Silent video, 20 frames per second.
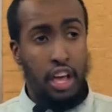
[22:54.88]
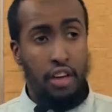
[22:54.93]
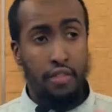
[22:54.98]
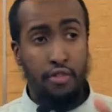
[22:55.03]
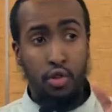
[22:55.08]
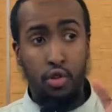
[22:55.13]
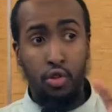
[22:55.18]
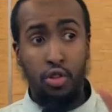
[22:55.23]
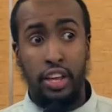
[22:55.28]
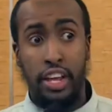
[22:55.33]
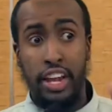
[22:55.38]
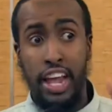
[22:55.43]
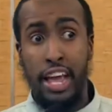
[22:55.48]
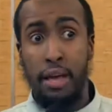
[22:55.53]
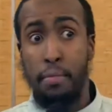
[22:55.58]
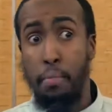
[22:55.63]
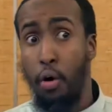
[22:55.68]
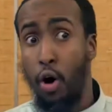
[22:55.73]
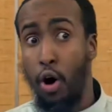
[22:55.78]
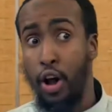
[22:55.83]
if you
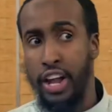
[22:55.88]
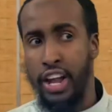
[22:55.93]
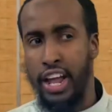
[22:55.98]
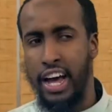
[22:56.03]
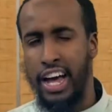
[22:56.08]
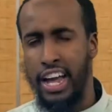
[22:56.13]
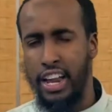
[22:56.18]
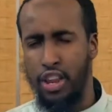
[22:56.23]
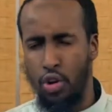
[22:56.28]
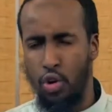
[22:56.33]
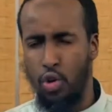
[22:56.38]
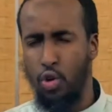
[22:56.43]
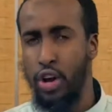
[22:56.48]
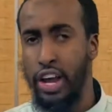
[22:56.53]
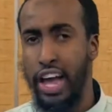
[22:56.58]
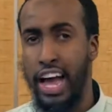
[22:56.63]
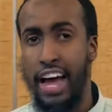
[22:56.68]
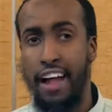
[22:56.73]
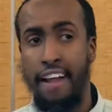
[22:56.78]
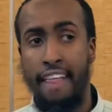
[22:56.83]
today ponder and you look
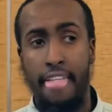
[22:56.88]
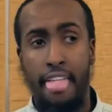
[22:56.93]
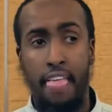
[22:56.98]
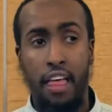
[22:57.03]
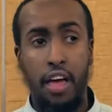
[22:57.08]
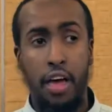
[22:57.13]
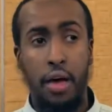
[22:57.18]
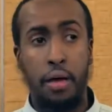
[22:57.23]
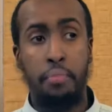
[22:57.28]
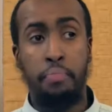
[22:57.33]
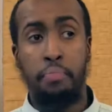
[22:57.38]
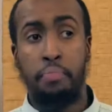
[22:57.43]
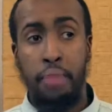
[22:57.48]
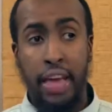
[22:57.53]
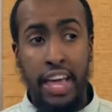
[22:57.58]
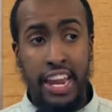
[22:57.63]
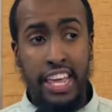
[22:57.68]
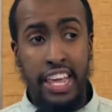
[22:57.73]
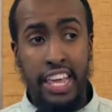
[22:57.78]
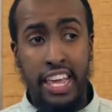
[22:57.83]
at
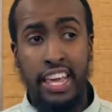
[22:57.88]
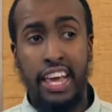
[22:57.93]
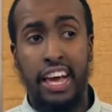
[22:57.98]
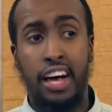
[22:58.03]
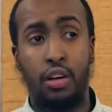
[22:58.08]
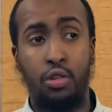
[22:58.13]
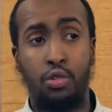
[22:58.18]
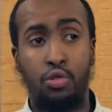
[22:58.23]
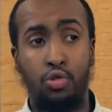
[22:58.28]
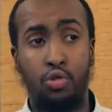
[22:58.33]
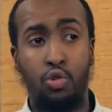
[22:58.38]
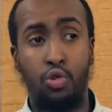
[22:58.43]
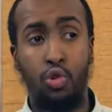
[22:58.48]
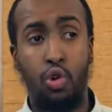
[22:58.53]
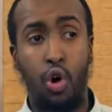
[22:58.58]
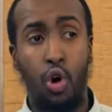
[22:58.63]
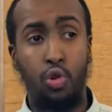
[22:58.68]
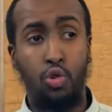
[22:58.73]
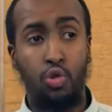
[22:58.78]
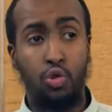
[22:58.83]
many girls who
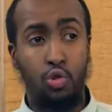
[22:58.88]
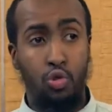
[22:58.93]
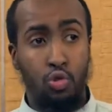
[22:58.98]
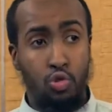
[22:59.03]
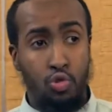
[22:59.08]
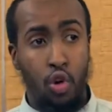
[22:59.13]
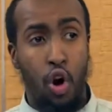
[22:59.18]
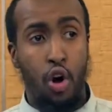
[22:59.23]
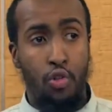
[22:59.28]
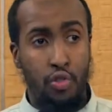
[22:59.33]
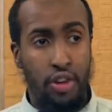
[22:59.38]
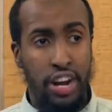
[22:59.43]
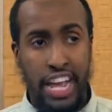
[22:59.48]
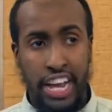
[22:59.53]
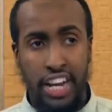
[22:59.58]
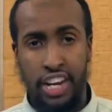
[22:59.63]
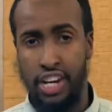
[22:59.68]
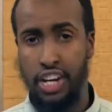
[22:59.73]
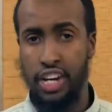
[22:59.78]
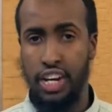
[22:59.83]
go to wrong
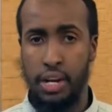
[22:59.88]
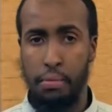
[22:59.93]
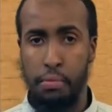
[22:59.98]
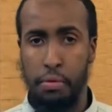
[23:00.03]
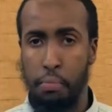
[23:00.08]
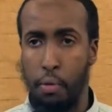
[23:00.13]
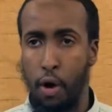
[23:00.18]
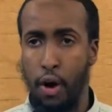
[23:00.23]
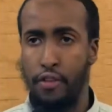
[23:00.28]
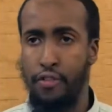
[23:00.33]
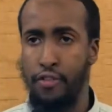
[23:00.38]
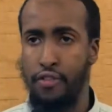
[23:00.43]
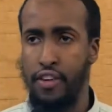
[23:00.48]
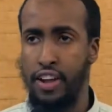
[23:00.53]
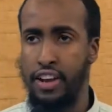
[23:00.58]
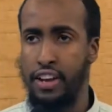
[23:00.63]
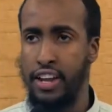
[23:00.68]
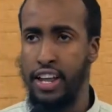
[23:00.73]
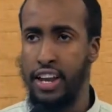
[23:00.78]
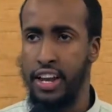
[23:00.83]
relationships,
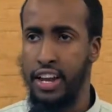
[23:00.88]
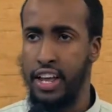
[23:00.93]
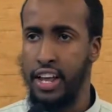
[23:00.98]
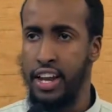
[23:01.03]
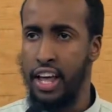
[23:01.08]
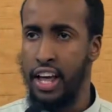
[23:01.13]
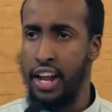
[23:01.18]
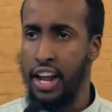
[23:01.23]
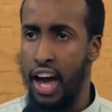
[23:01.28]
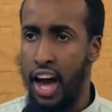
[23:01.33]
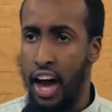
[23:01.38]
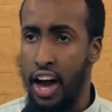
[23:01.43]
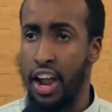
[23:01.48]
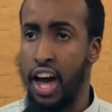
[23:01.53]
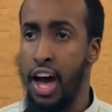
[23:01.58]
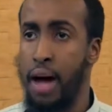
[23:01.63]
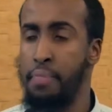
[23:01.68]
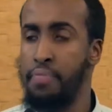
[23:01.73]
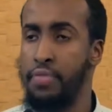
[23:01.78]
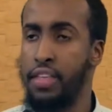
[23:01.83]
boyfriend and, and, and
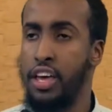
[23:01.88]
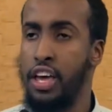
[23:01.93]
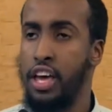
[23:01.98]
haram,